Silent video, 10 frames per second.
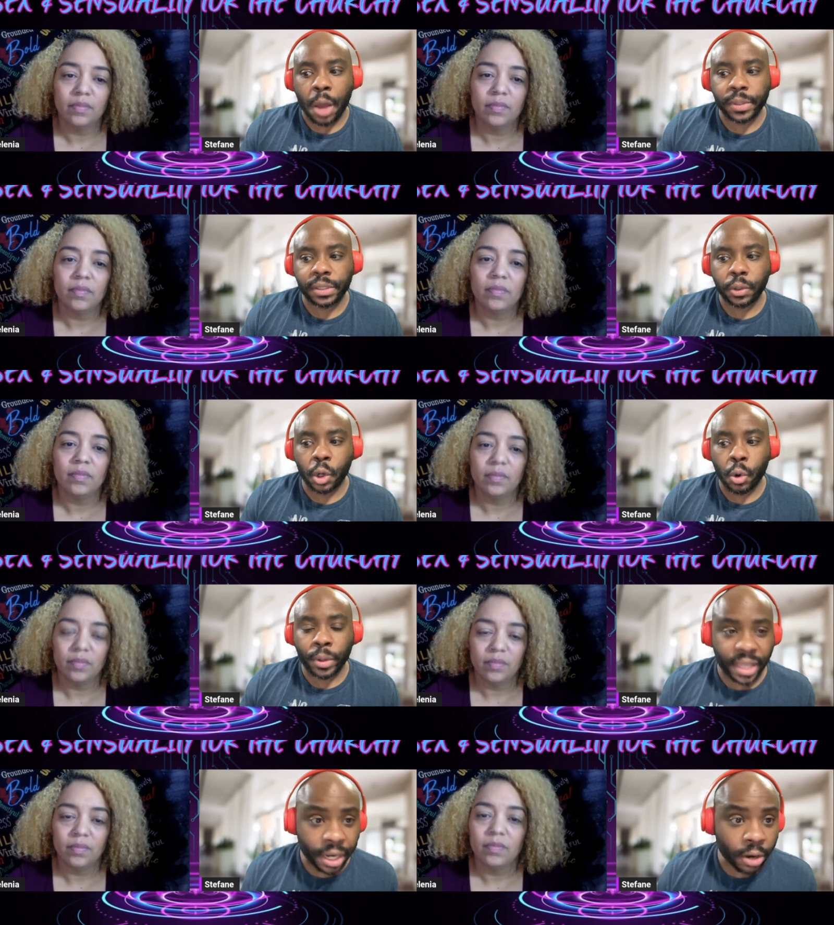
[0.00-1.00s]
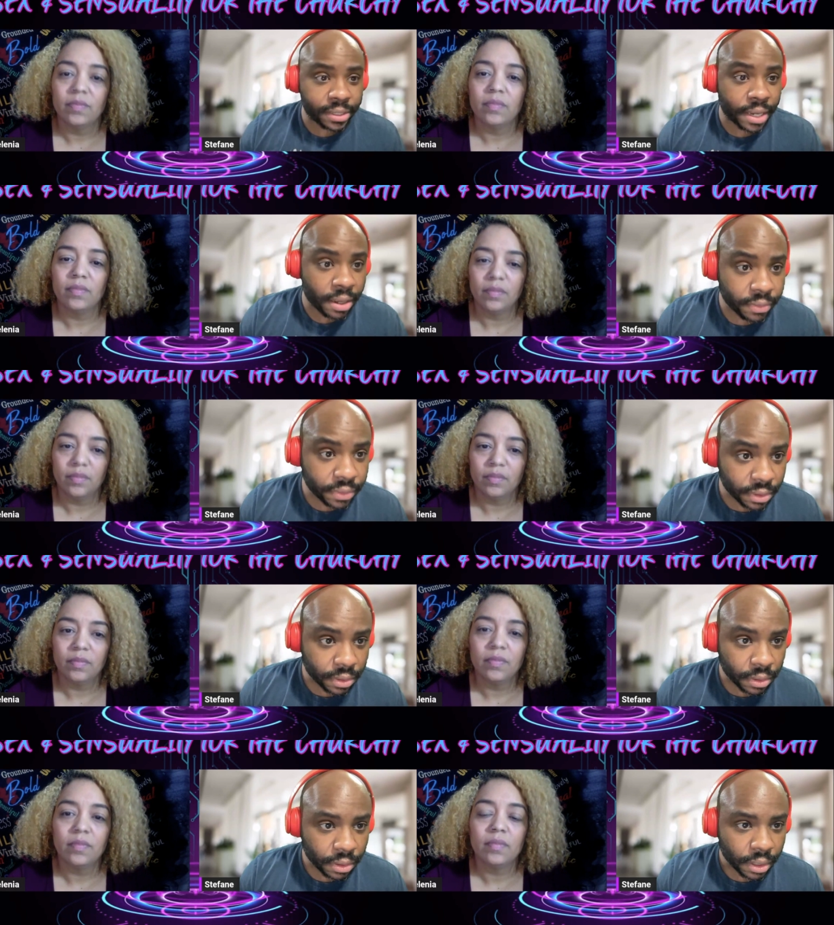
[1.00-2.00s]
Speaker 1: us to go within ourselves
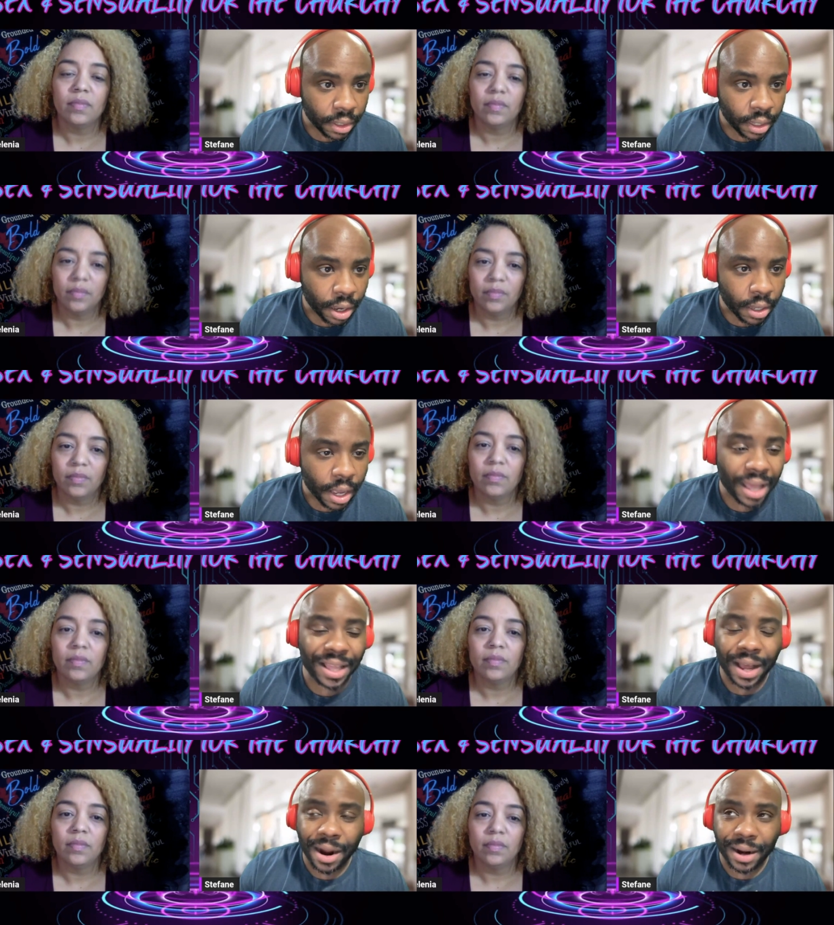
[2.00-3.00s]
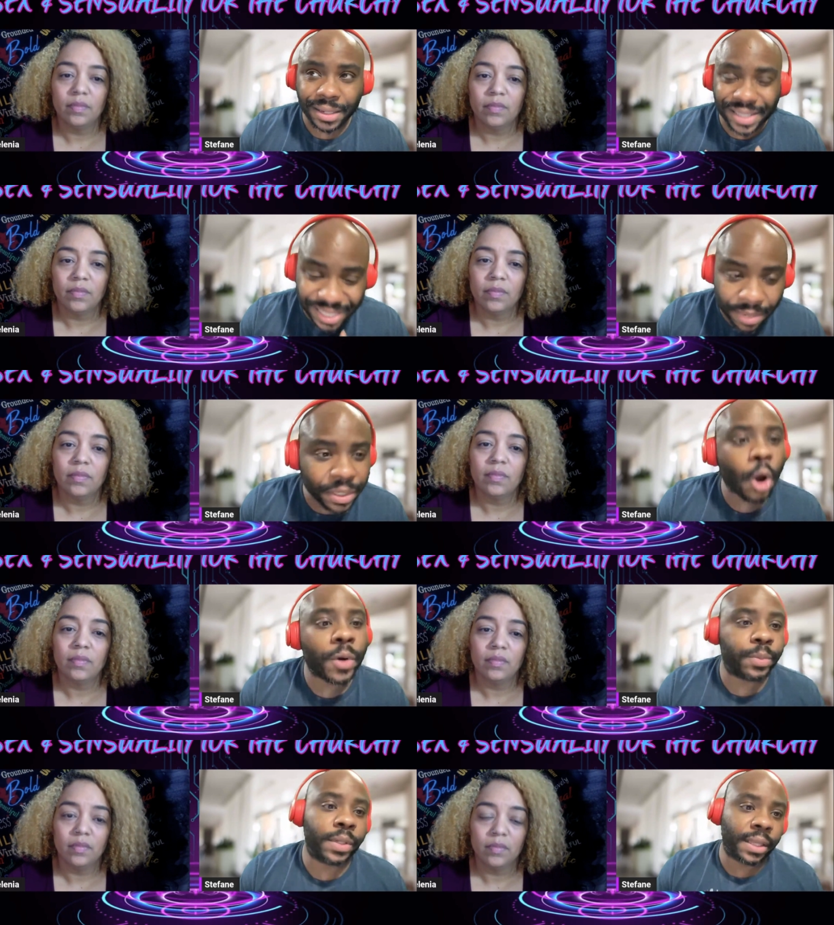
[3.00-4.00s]
seem to always
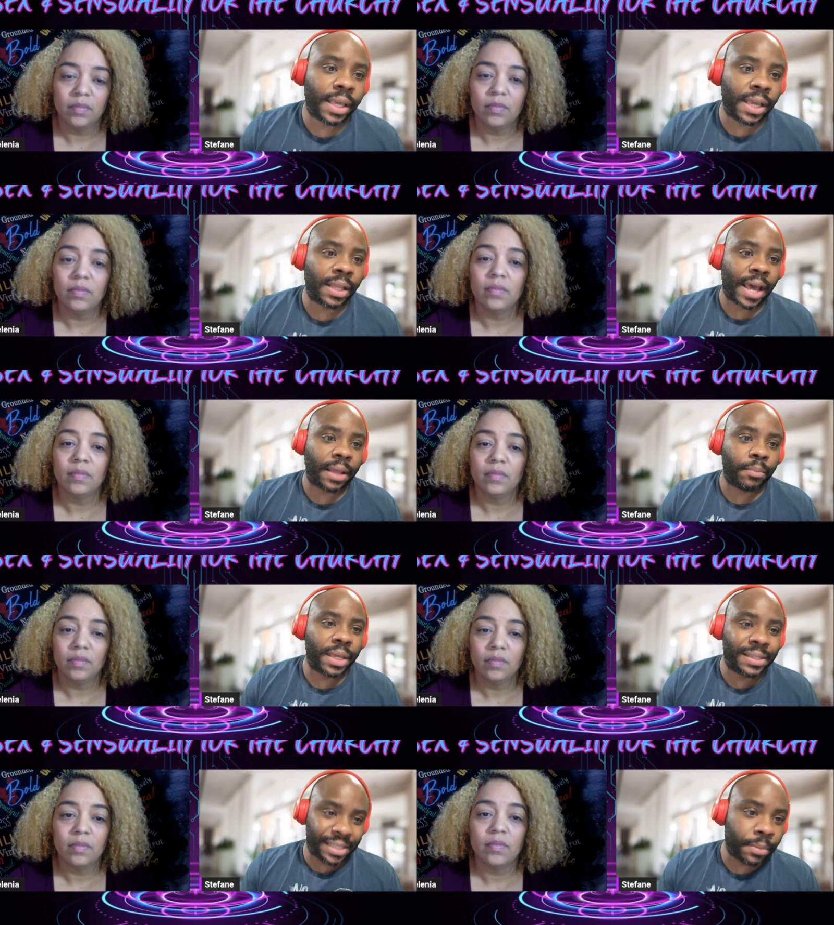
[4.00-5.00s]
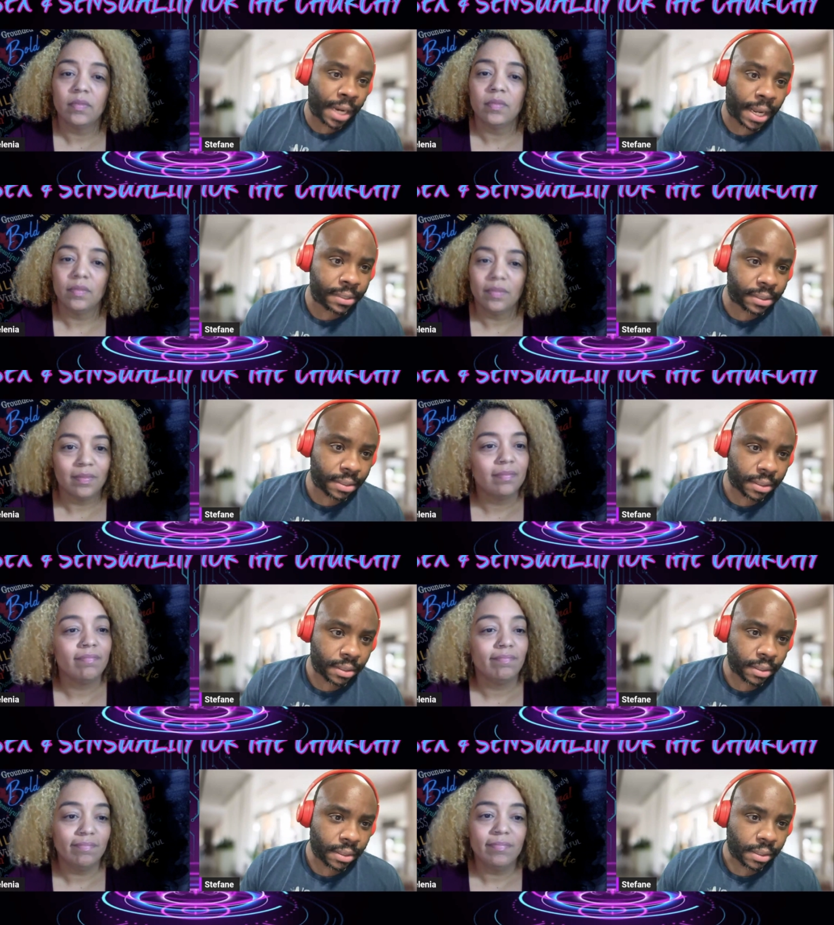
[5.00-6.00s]
be the thing that is demonized.
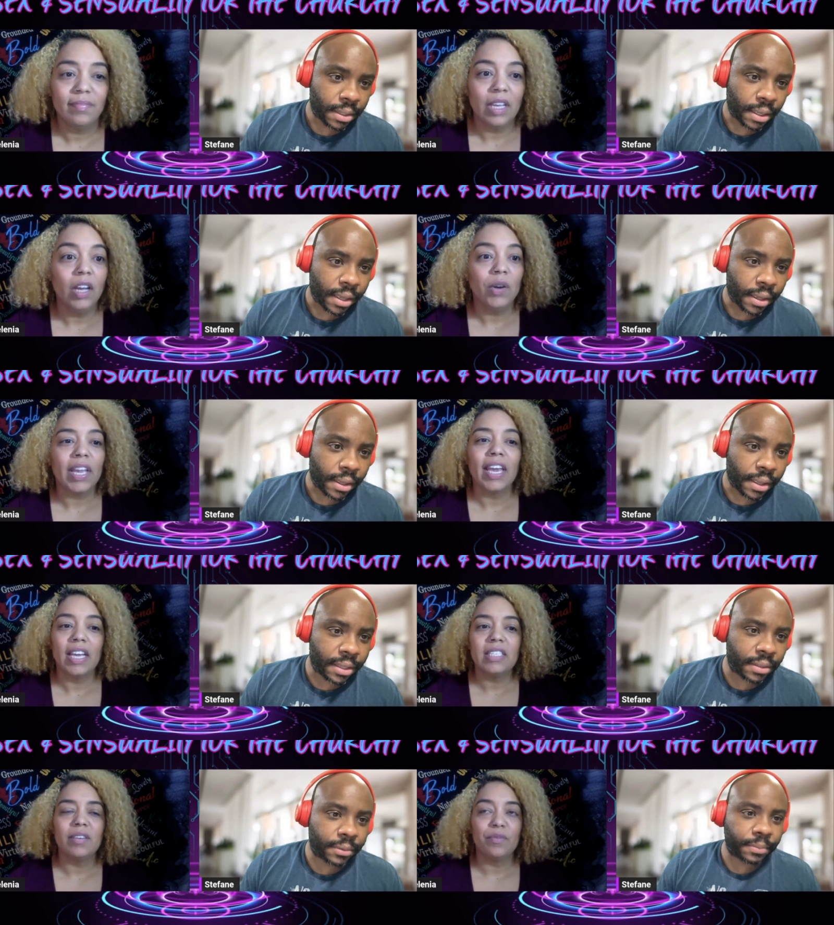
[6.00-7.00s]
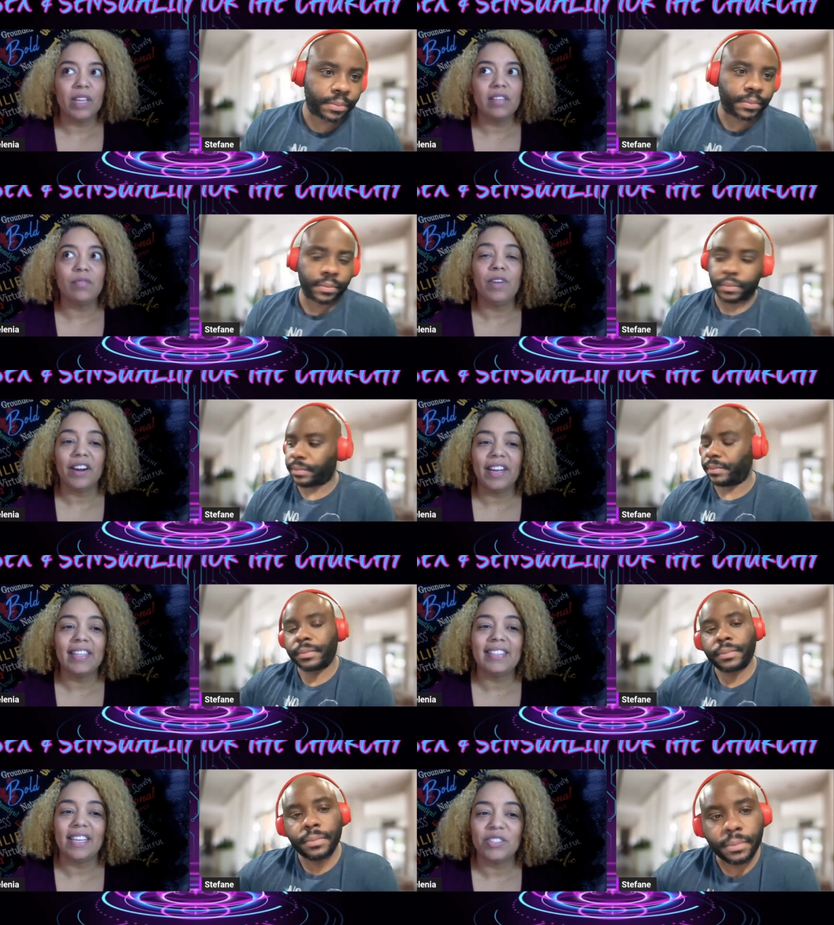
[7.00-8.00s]
Speaker 2: Mm-hmm. Oh, yeah, it's a it's a very
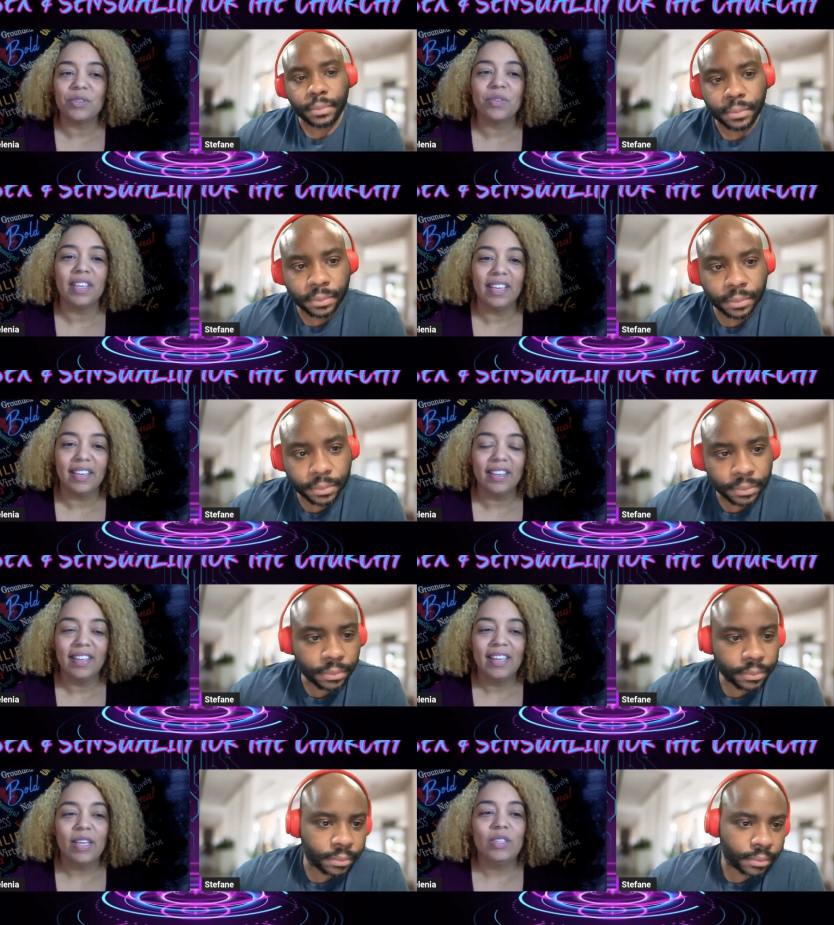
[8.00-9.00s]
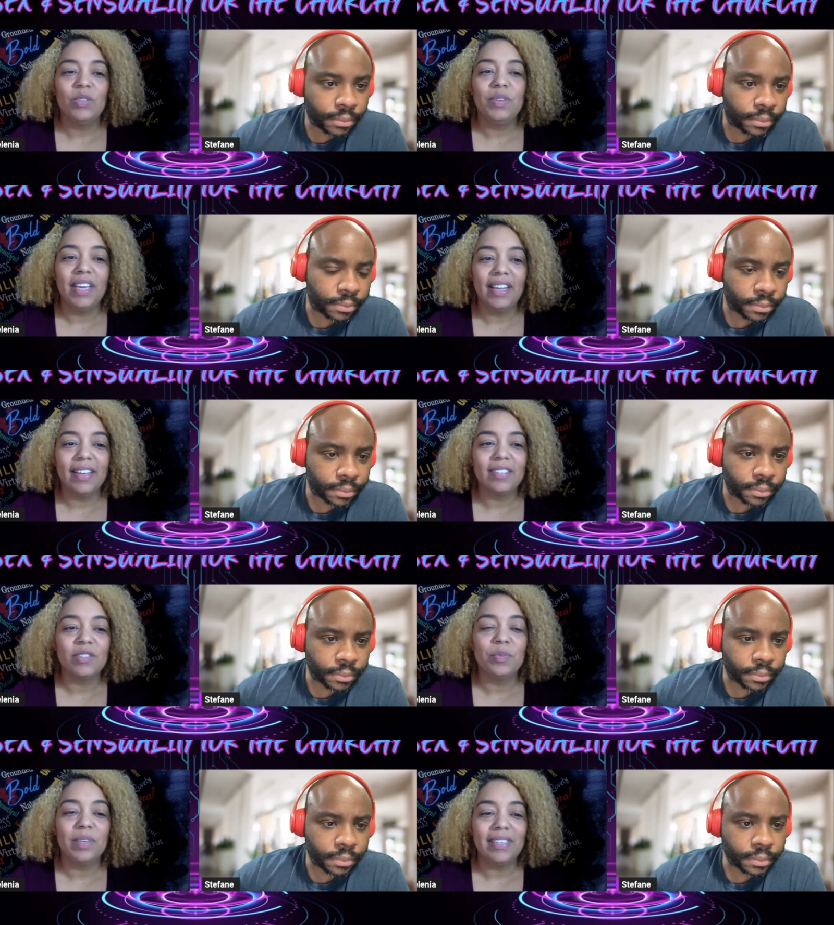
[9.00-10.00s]
intentional thing to get us to
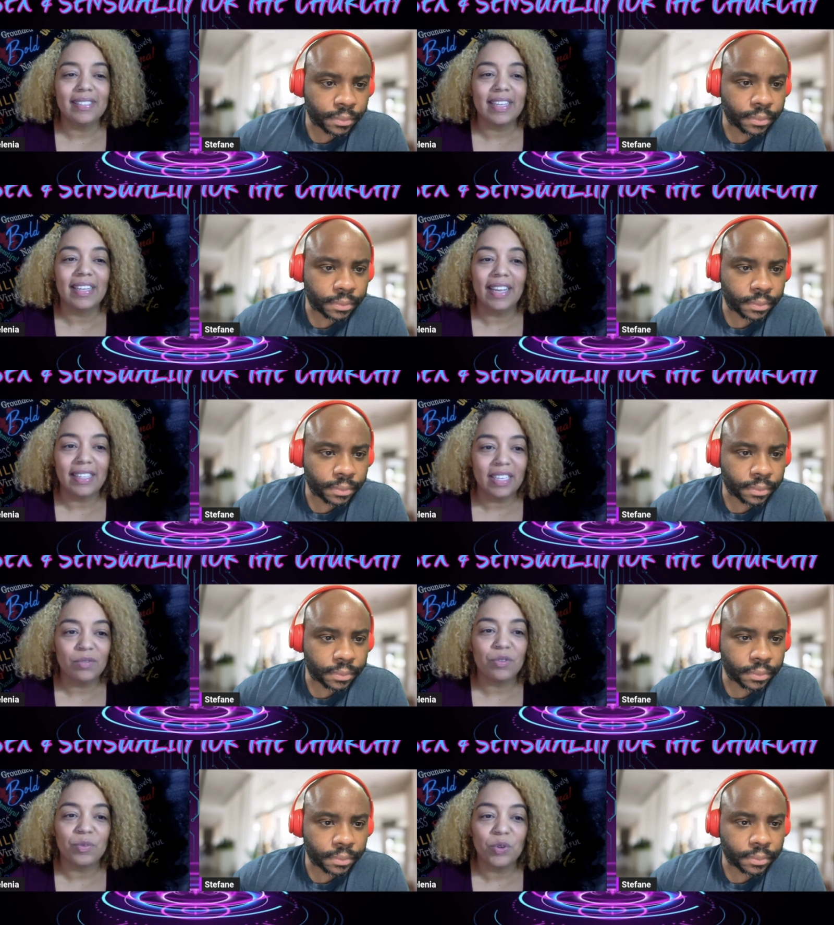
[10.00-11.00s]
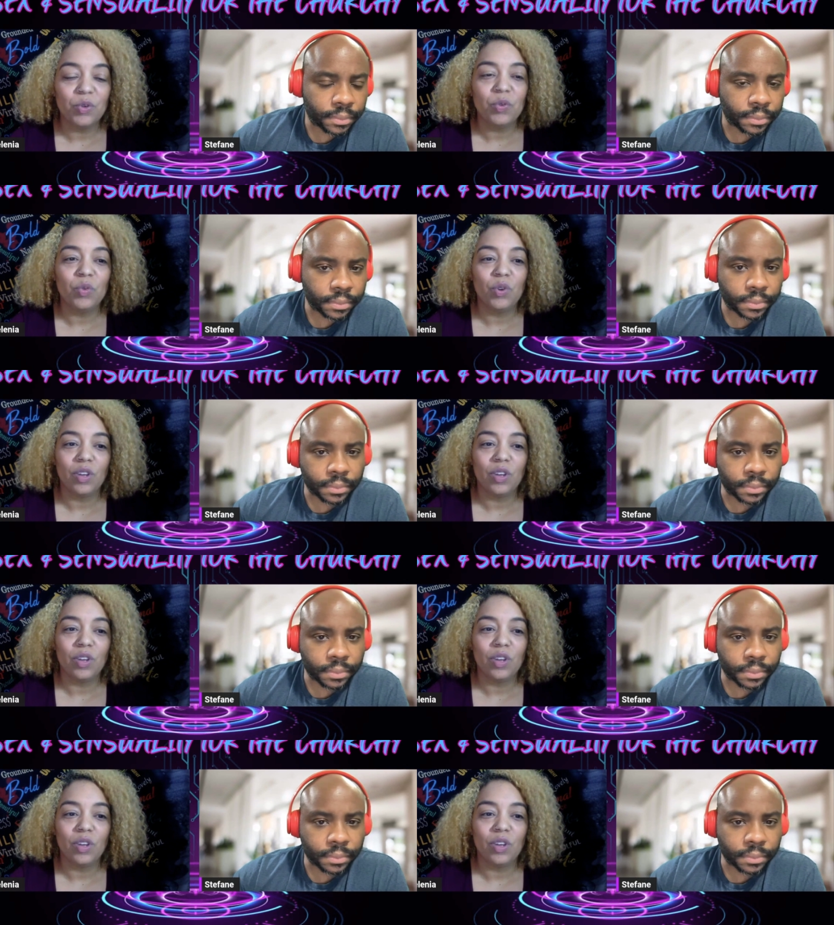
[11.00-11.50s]
be disconnected from who